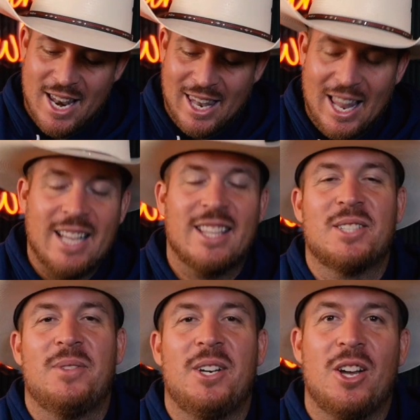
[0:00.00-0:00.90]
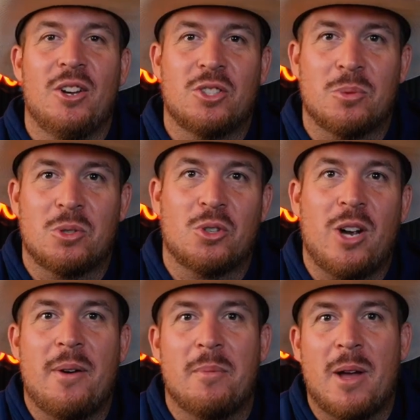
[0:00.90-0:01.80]
Like this video,
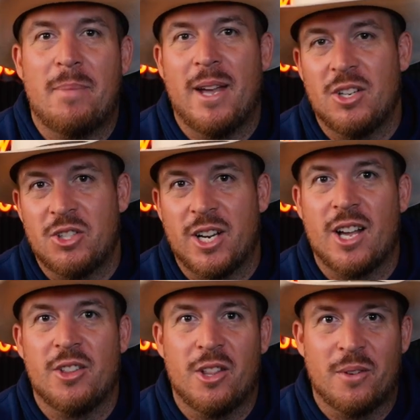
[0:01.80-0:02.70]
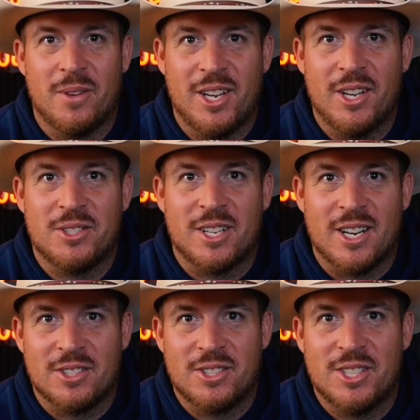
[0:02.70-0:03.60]
subscribe to my page, check out the other videos, and
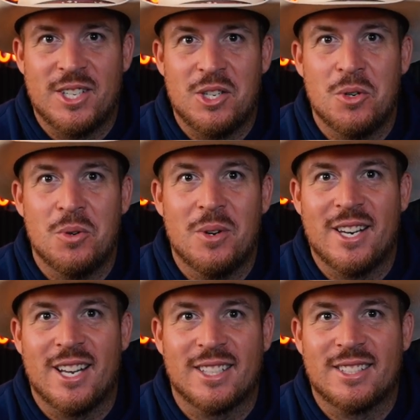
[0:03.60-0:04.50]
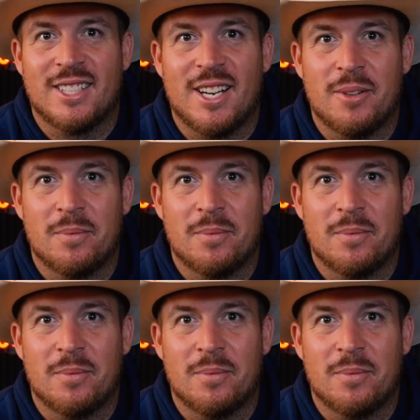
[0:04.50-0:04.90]
I'll see you next time.